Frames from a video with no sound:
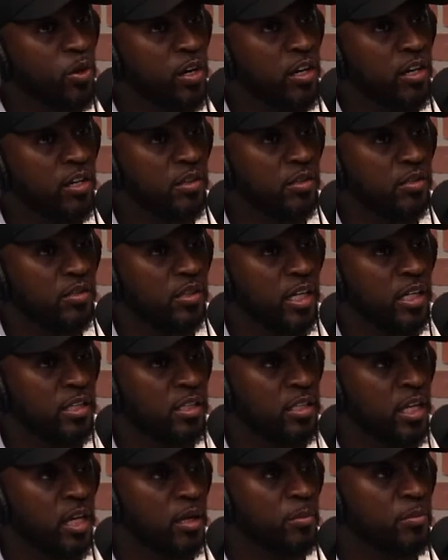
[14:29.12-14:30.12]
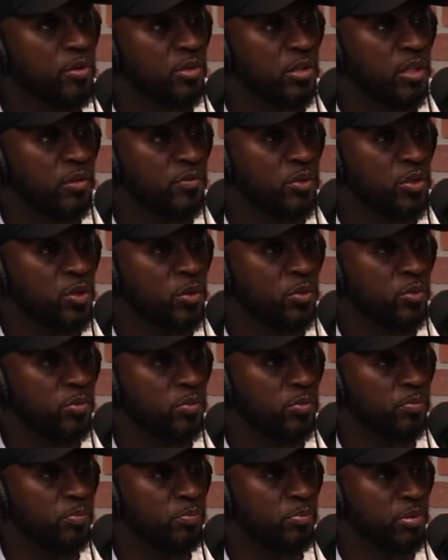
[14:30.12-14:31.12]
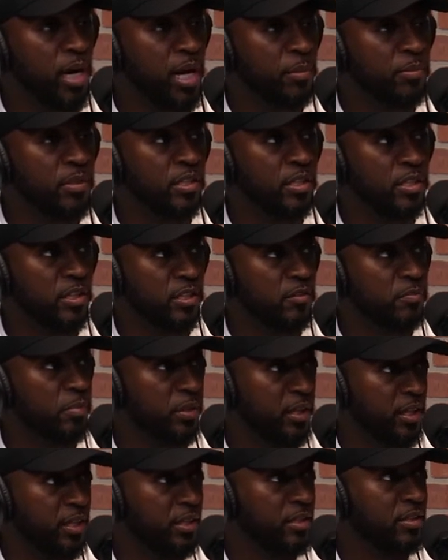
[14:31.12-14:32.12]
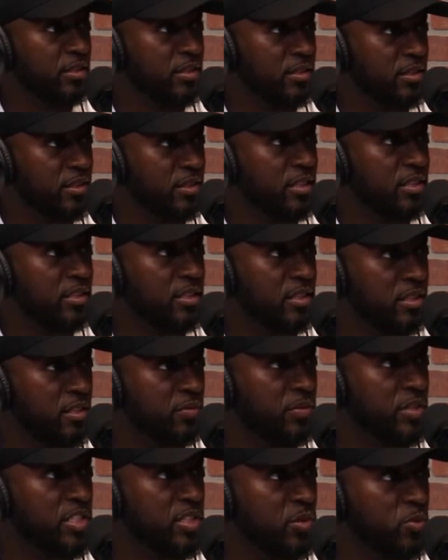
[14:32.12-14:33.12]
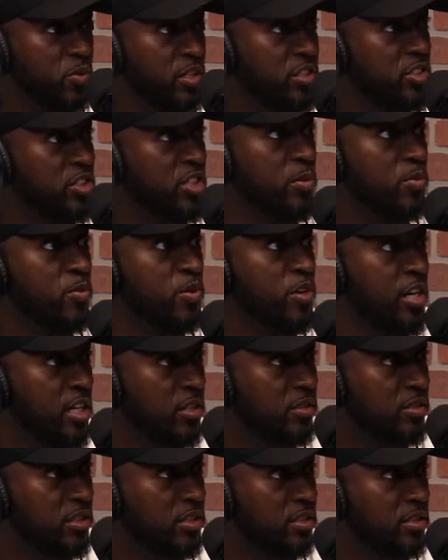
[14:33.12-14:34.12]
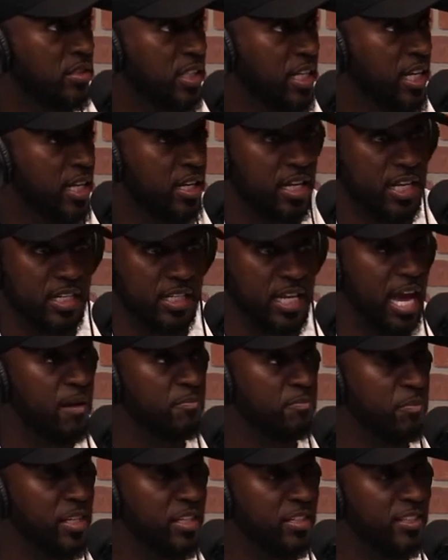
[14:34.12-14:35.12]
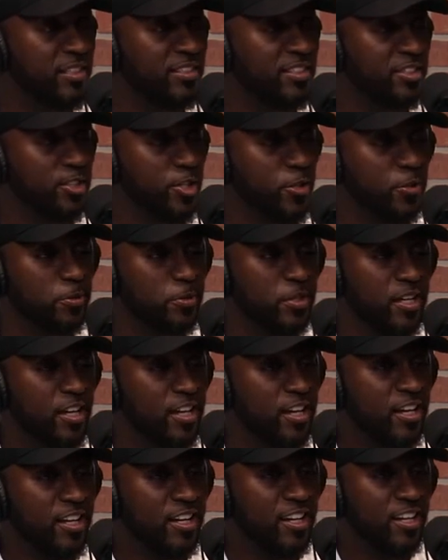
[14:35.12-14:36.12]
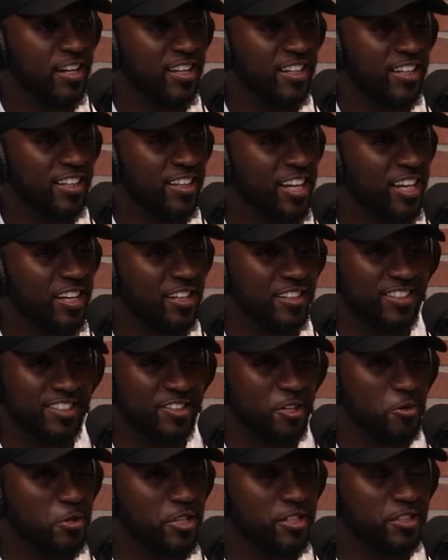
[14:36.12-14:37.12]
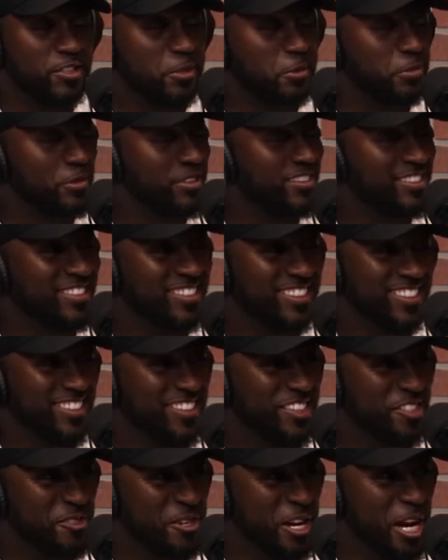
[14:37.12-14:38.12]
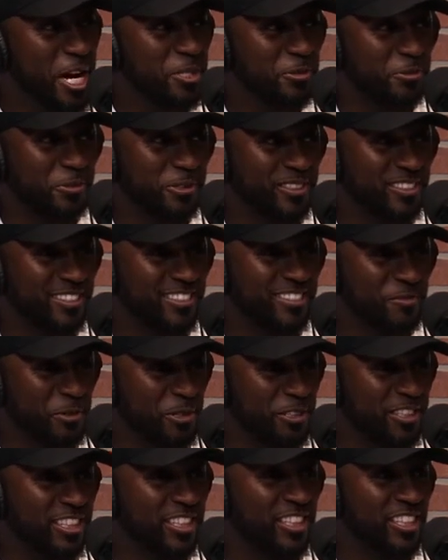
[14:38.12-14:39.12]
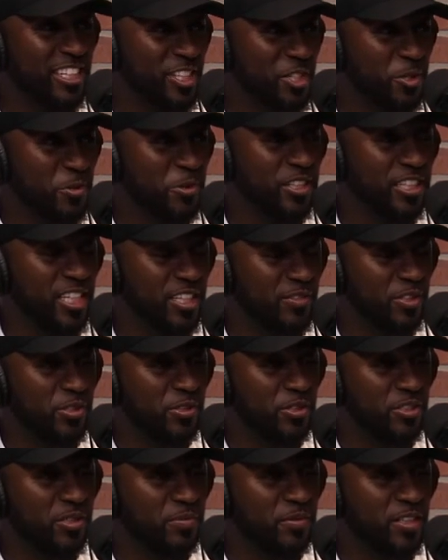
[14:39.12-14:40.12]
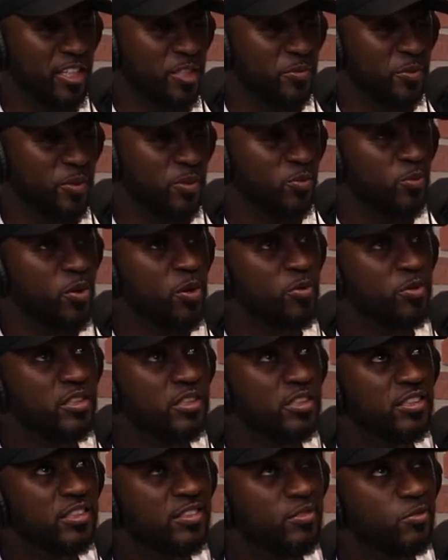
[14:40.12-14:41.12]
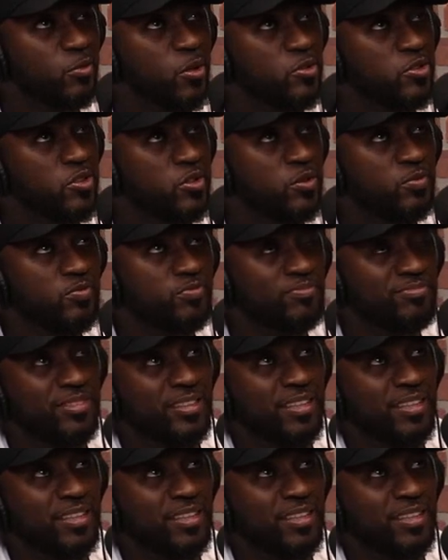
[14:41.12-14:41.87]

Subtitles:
where a number of you probably could have played Division I somewhere else and got minutes. So like, don't get it twisted. You guys were good and you would give it to us some days, but what was the